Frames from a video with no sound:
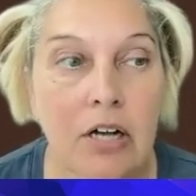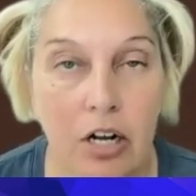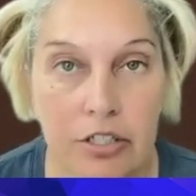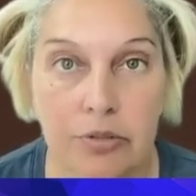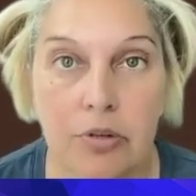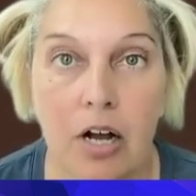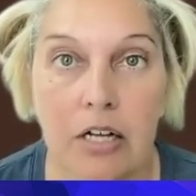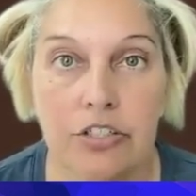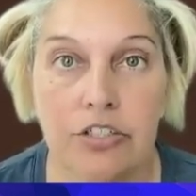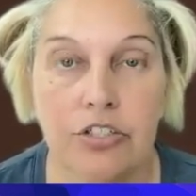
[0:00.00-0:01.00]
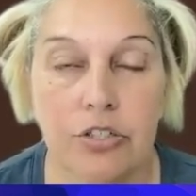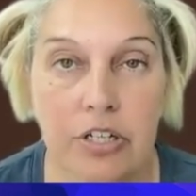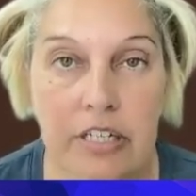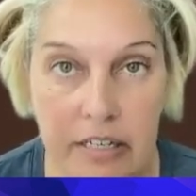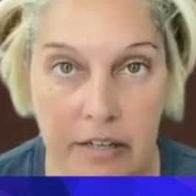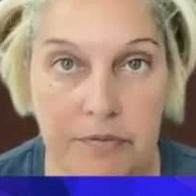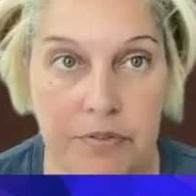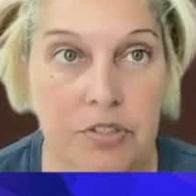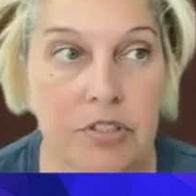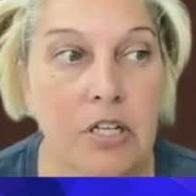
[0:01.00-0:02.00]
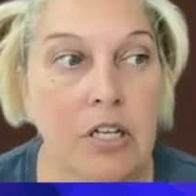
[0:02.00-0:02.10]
entourage, to her nymphs,